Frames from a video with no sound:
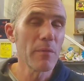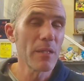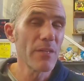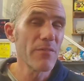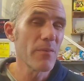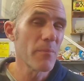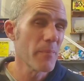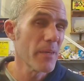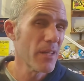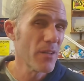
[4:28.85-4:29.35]

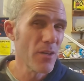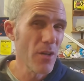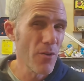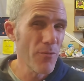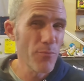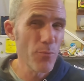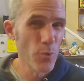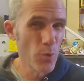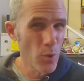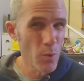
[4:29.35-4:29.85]
leaving me
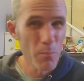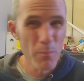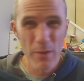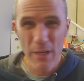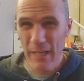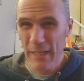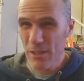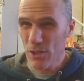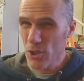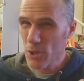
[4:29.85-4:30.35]
enough room that
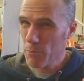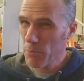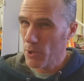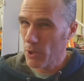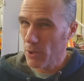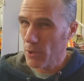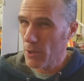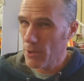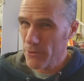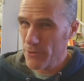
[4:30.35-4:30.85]
I could just put a
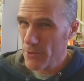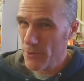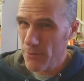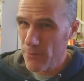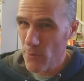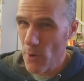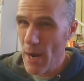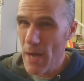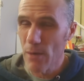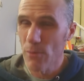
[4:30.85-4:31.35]
cluster
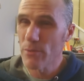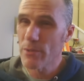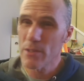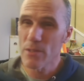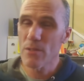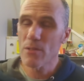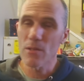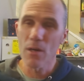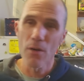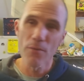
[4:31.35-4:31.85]
of rounds
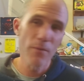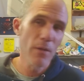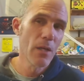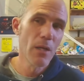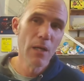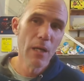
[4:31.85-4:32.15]
and stuff